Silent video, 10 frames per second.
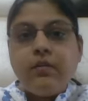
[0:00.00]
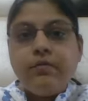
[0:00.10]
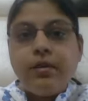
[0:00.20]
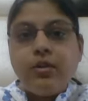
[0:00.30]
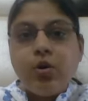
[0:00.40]

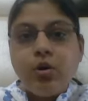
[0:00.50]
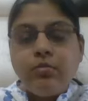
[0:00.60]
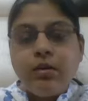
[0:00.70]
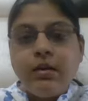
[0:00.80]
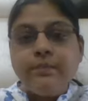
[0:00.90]
will not
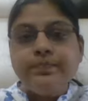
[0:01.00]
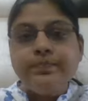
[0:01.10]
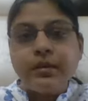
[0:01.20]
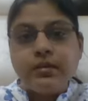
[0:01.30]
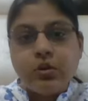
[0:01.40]
be
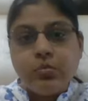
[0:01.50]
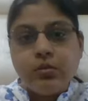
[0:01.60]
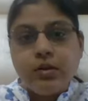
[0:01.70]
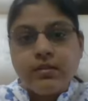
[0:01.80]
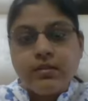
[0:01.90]

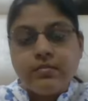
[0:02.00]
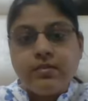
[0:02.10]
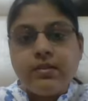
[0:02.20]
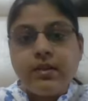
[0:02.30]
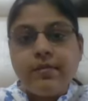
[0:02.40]
stimulated,
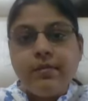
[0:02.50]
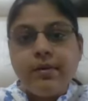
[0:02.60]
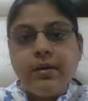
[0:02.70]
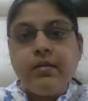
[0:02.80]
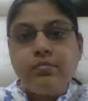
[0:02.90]
means they will
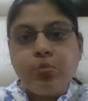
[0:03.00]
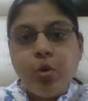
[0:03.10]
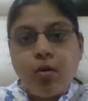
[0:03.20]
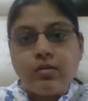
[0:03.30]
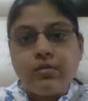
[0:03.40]
be
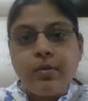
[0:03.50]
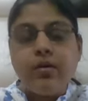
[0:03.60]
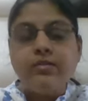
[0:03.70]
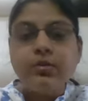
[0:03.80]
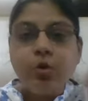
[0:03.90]
blocked,
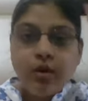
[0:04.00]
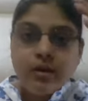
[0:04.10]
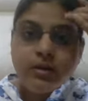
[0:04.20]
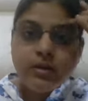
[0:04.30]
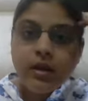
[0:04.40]
because
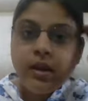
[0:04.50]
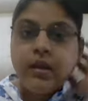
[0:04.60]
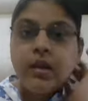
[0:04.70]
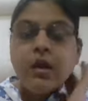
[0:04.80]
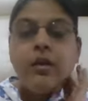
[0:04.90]
noradrenaline,
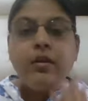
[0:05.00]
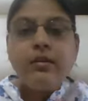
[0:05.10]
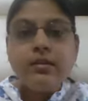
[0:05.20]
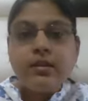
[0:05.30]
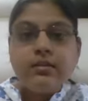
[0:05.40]

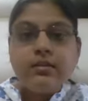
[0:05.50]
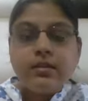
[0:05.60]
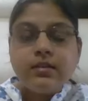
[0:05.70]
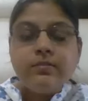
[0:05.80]
its